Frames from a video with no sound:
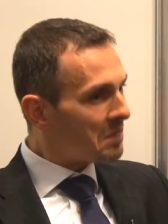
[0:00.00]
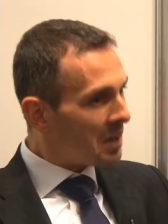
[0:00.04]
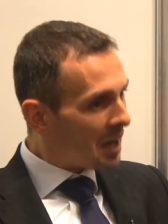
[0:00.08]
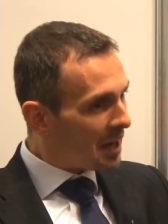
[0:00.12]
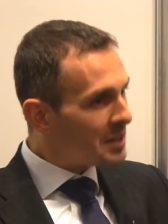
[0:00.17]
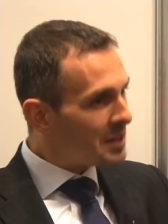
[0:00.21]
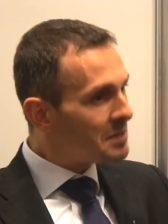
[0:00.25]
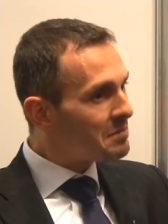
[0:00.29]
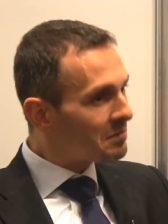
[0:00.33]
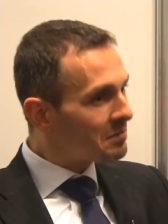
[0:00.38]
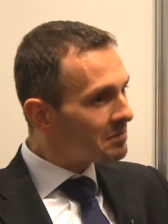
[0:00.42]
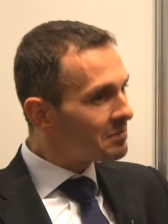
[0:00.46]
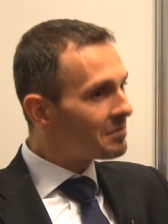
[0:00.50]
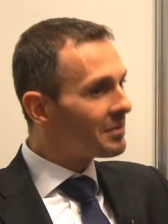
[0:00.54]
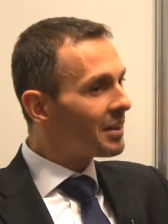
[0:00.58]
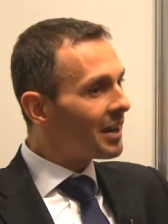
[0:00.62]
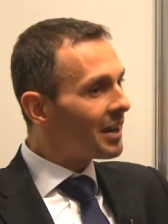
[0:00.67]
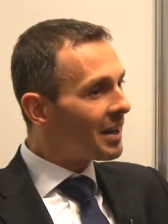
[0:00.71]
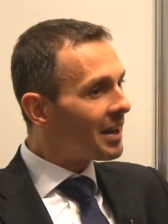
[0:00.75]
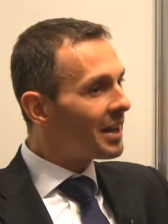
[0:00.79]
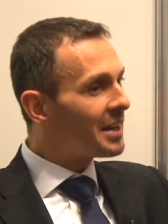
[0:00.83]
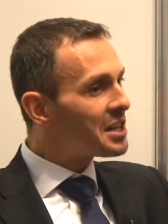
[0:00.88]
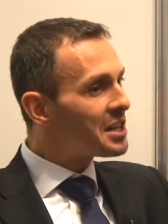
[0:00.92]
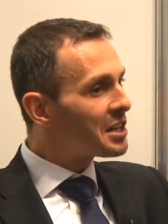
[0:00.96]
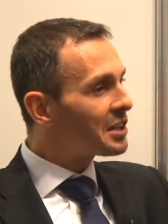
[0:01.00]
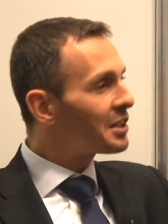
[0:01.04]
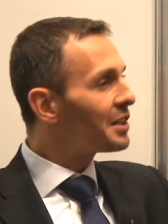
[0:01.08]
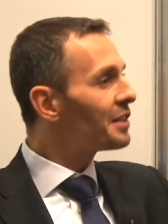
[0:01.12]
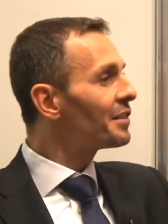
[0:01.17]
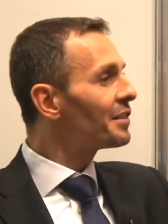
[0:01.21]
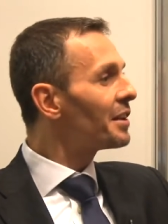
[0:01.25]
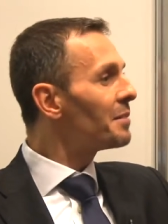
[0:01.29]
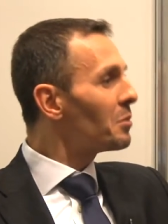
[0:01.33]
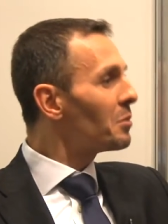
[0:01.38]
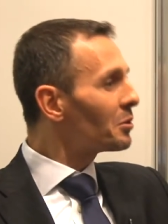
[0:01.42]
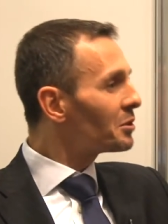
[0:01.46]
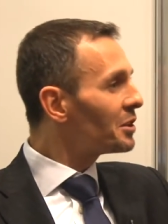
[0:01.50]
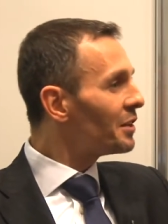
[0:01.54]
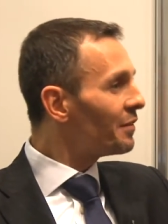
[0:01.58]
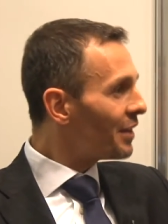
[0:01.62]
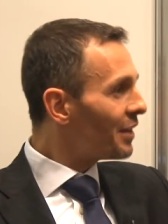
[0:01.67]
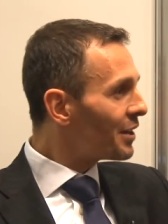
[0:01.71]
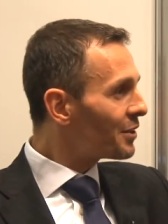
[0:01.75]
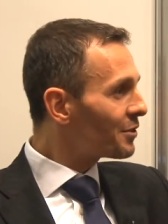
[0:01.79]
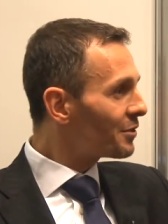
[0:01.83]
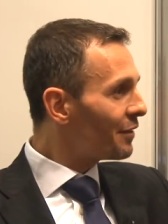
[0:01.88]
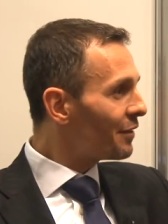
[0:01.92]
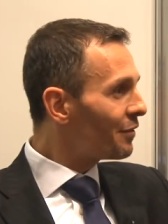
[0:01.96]
an, an increased
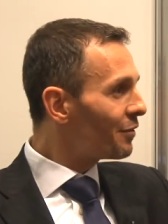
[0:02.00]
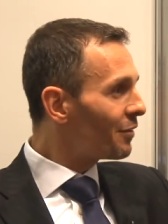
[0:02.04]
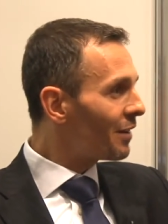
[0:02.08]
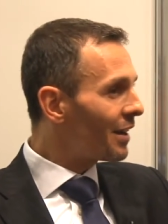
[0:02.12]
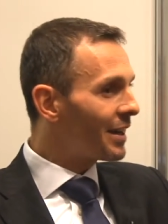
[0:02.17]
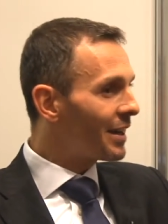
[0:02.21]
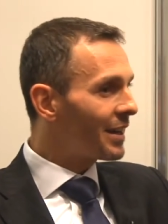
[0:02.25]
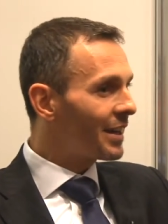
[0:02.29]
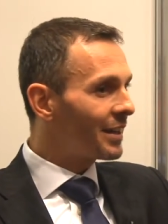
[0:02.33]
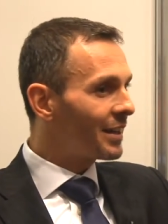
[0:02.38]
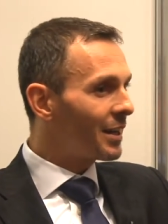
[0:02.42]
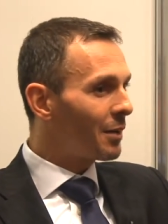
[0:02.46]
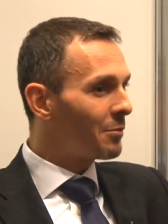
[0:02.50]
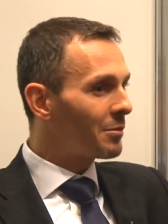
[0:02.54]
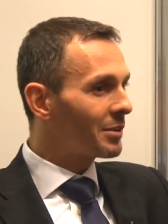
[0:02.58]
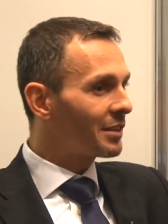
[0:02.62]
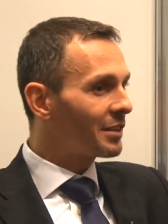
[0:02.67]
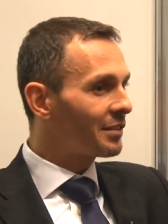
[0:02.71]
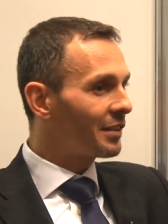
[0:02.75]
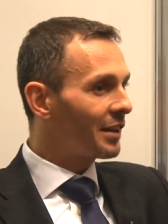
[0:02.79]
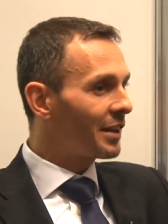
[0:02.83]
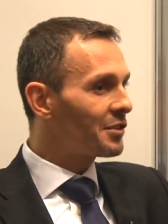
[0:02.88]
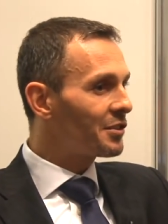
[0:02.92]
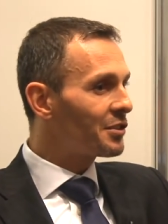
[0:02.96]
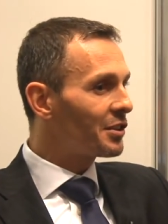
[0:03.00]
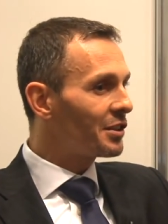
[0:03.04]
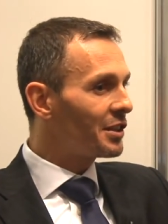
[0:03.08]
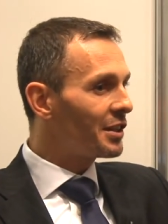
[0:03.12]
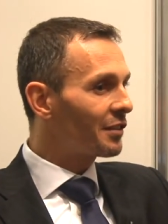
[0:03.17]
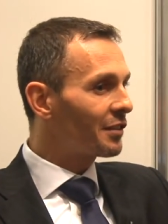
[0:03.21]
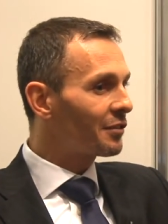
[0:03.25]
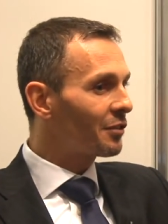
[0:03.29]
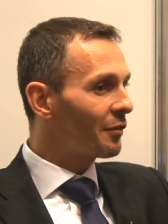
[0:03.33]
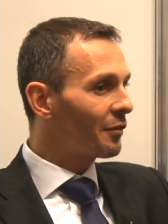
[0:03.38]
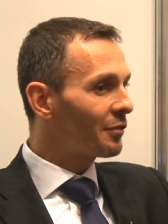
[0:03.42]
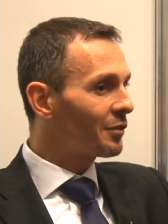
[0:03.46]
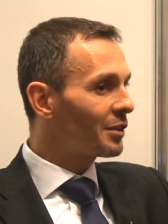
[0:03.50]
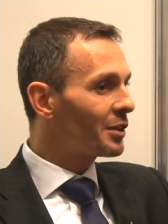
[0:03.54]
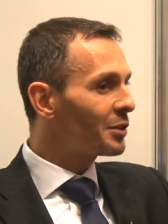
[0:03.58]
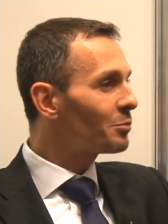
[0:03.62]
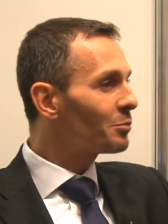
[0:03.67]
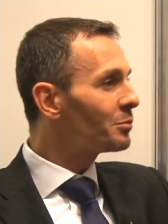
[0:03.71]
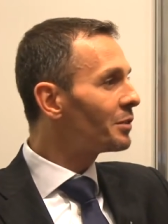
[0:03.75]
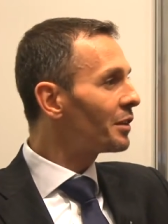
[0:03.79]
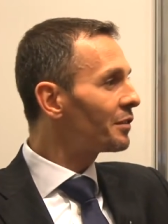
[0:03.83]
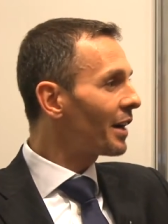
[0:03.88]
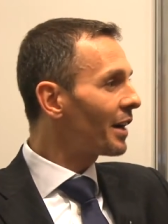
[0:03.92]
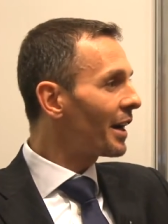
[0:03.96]
motivation, if you like, in our design engineers, obviously,
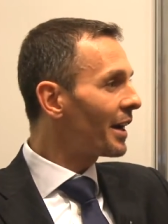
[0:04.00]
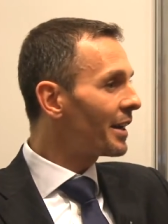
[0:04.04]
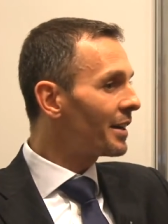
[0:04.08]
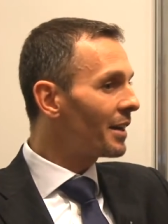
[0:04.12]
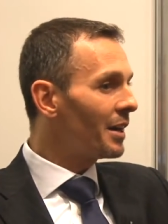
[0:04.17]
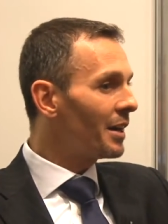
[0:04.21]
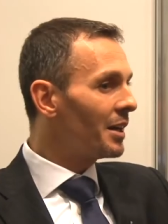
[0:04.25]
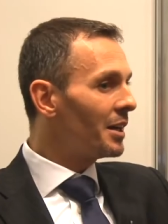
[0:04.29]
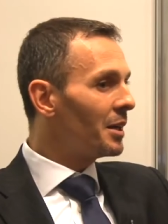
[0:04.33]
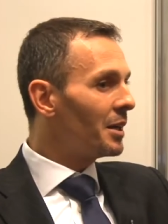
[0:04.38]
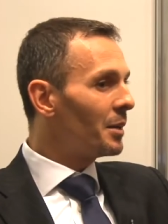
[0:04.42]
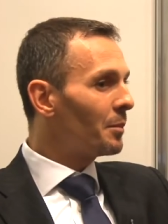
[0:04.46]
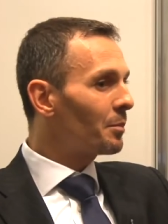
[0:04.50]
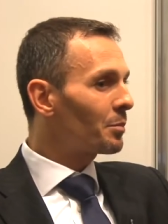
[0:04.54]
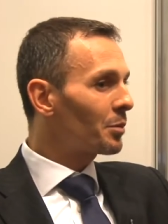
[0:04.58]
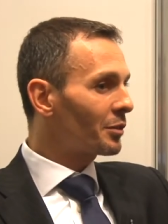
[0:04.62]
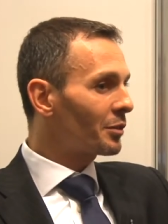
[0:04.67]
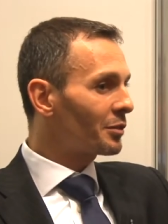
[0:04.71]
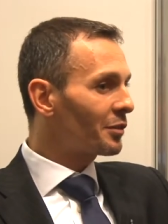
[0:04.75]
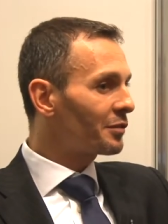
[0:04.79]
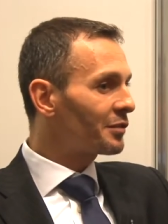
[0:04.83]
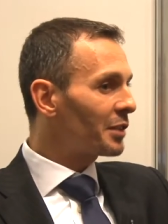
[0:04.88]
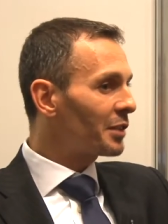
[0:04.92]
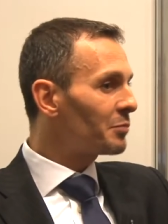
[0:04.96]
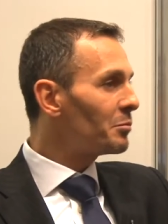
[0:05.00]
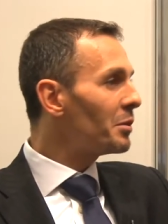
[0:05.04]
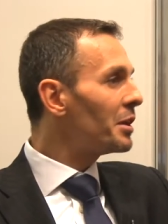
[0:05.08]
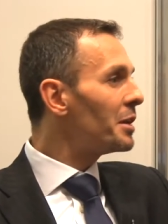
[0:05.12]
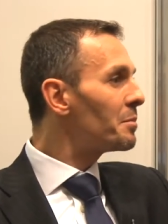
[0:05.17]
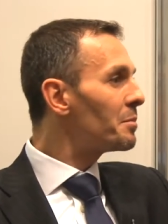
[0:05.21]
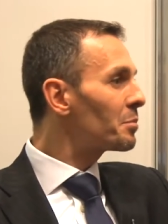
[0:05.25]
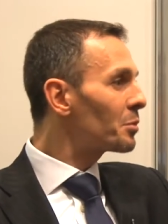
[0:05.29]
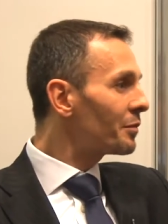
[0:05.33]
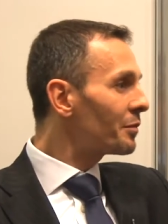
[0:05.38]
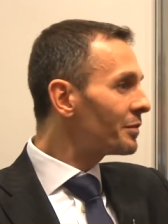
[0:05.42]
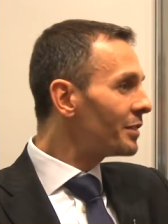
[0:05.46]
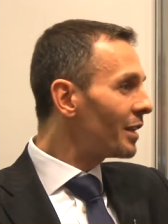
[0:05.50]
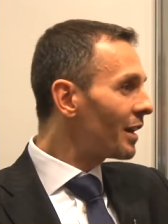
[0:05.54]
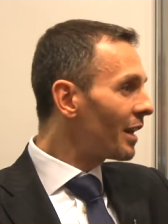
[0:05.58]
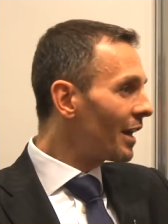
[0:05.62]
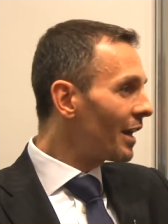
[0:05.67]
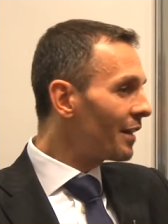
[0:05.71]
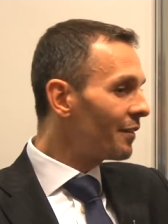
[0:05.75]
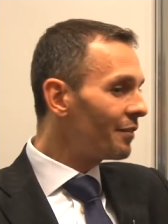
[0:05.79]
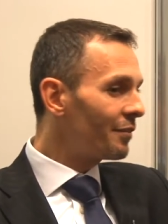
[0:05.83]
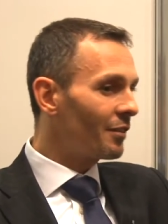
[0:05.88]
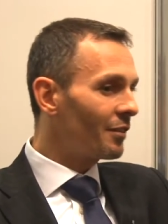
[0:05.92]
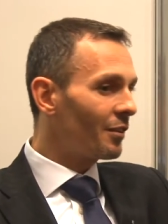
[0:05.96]
to design products that will improve the
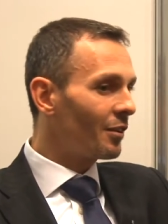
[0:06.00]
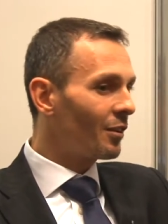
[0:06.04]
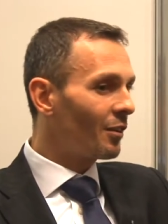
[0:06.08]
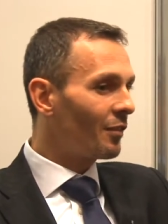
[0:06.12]
life mm.